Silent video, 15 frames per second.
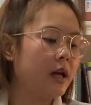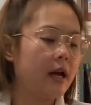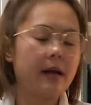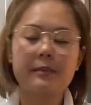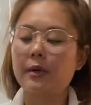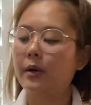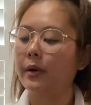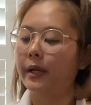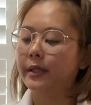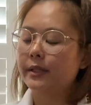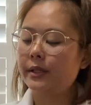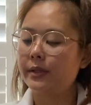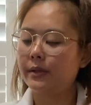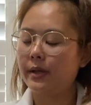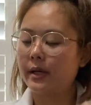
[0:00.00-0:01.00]
I'm going
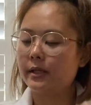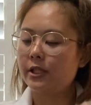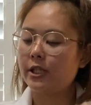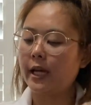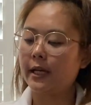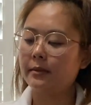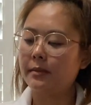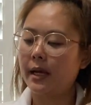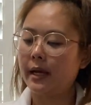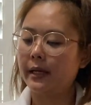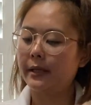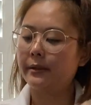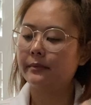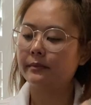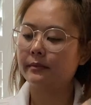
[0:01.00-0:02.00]
to check
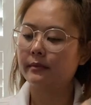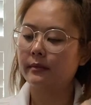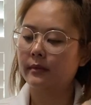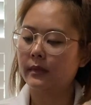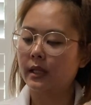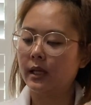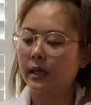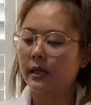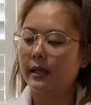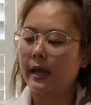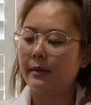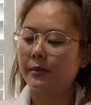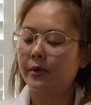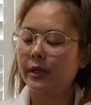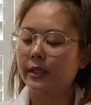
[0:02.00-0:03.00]
my. Now
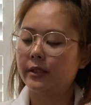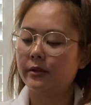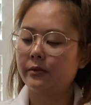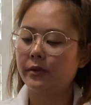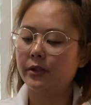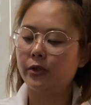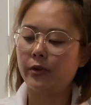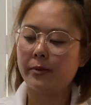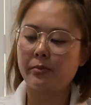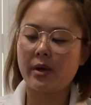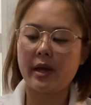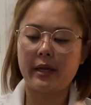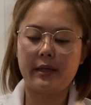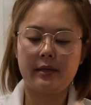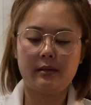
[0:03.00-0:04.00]
I'm going to retrieve
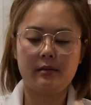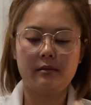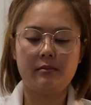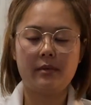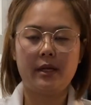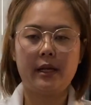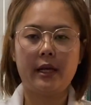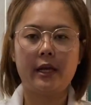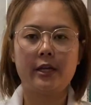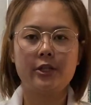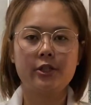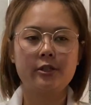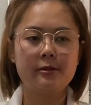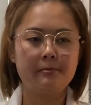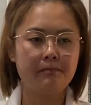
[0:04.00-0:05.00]
my
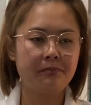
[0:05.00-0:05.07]
medication.